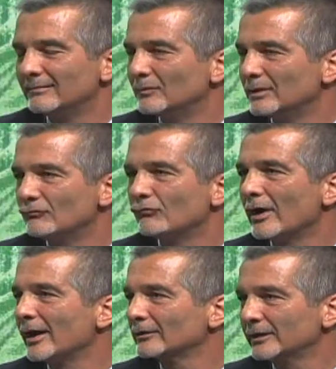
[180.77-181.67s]
we
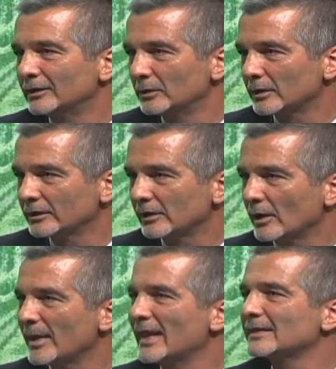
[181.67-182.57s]
rarely do it under okay. the
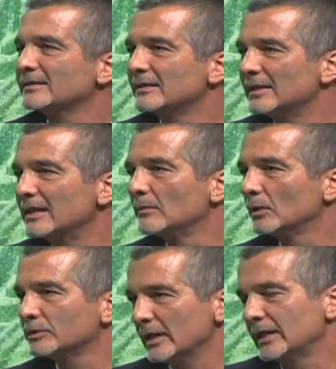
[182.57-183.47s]
arm, and that's the
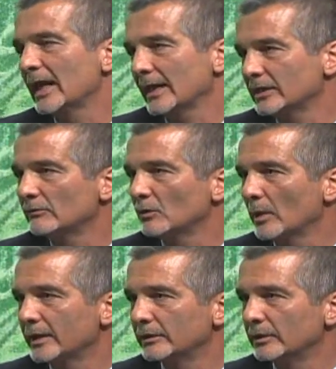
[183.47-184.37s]
most inaccurate
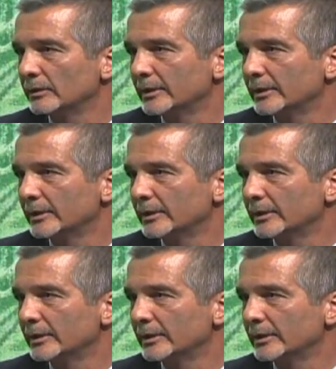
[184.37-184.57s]
way to do it.